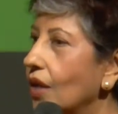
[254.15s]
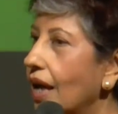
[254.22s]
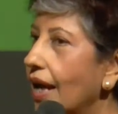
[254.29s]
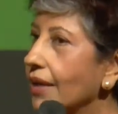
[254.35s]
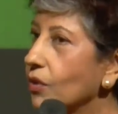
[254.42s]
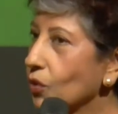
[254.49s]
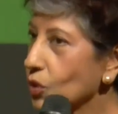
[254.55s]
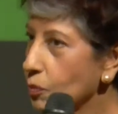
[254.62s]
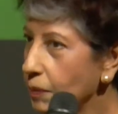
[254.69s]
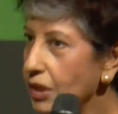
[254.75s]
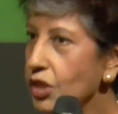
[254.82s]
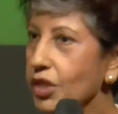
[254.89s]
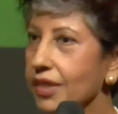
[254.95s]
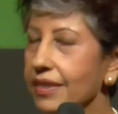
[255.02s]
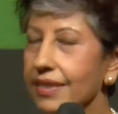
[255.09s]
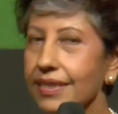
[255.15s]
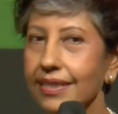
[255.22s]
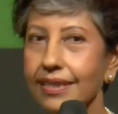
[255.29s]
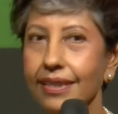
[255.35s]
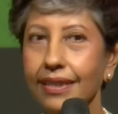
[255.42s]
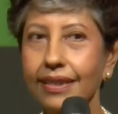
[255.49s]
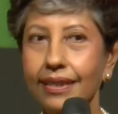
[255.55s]
and
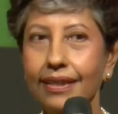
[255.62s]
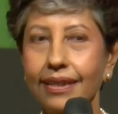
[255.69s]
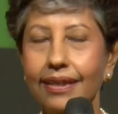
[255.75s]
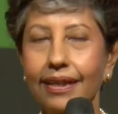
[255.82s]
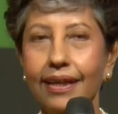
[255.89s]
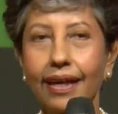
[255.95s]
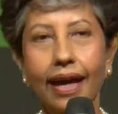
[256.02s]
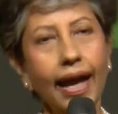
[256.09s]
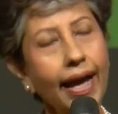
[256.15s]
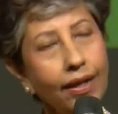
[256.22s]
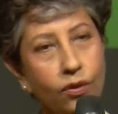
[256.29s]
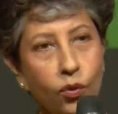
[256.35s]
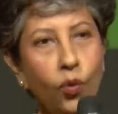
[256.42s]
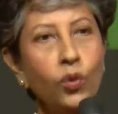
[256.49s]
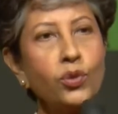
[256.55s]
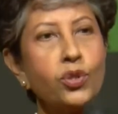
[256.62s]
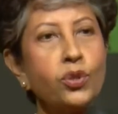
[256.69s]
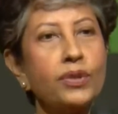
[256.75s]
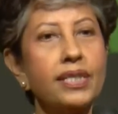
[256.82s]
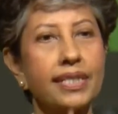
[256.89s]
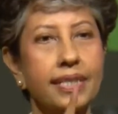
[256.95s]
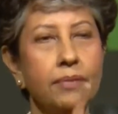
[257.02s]
auspicious, and
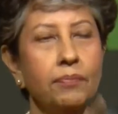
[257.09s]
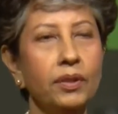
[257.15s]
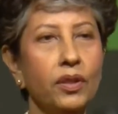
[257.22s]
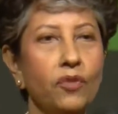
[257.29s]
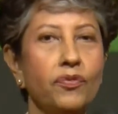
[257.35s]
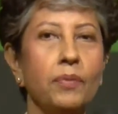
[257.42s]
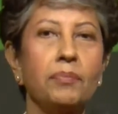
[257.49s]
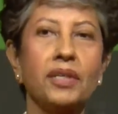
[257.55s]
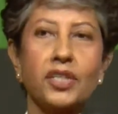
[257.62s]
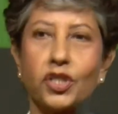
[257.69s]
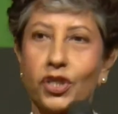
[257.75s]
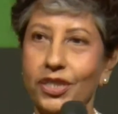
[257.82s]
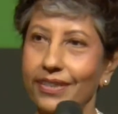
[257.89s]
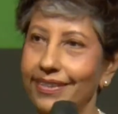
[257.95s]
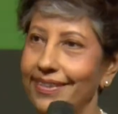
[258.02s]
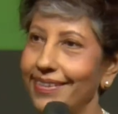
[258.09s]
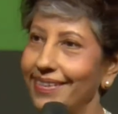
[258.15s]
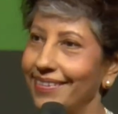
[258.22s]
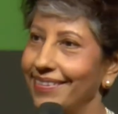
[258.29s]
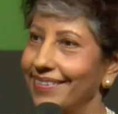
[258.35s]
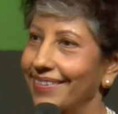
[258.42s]
also the symbol of a merchant.